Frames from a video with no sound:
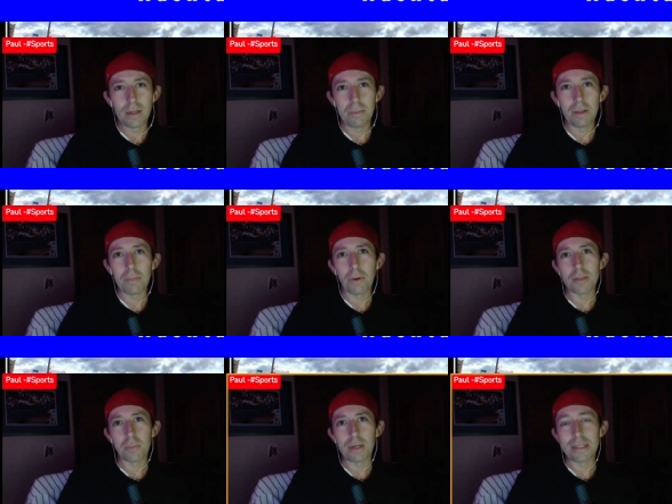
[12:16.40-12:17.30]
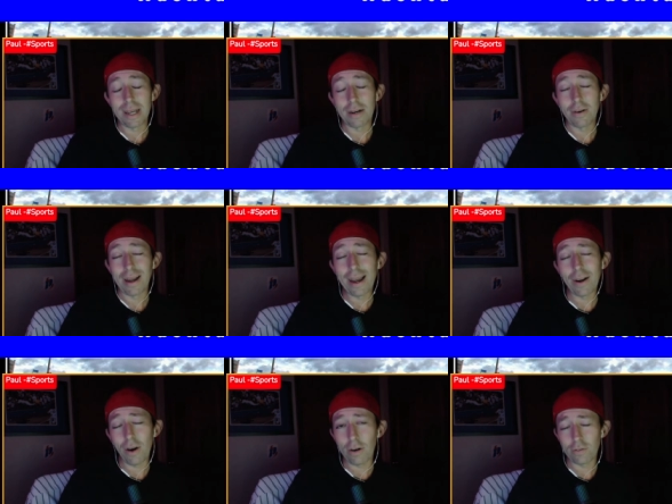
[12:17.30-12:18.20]
Billy Price played center and
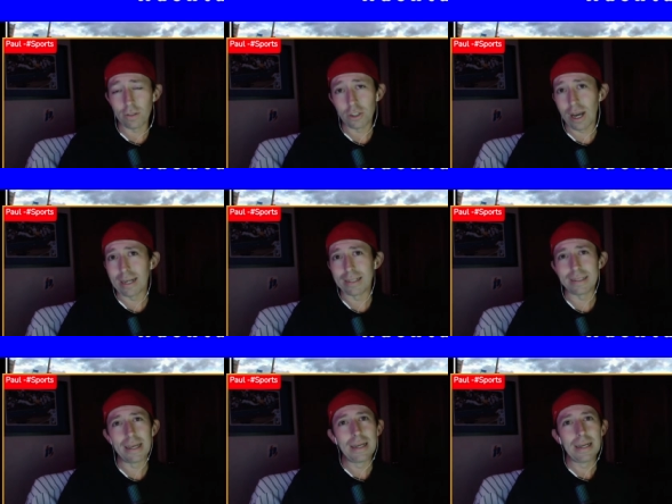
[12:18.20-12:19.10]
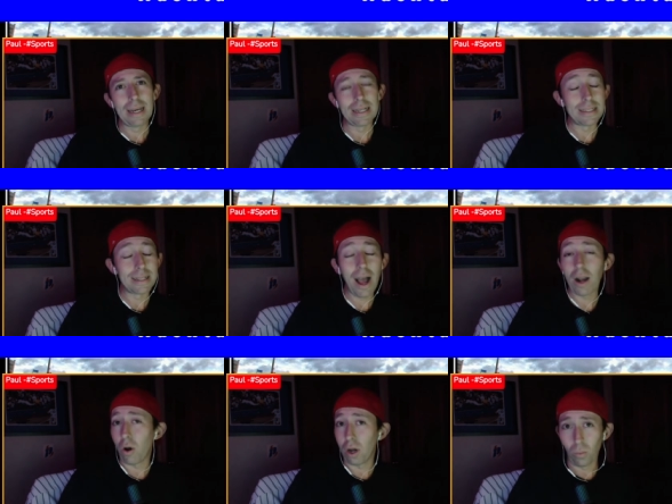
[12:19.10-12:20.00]
guard for the Giants. It is not
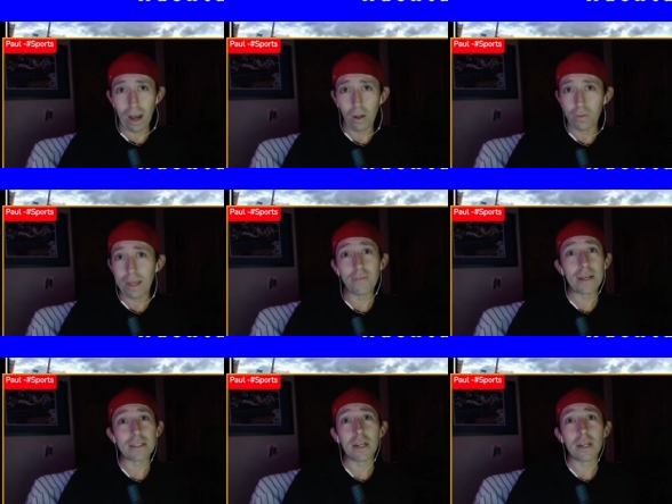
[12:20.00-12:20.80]
Ooh, about is he a former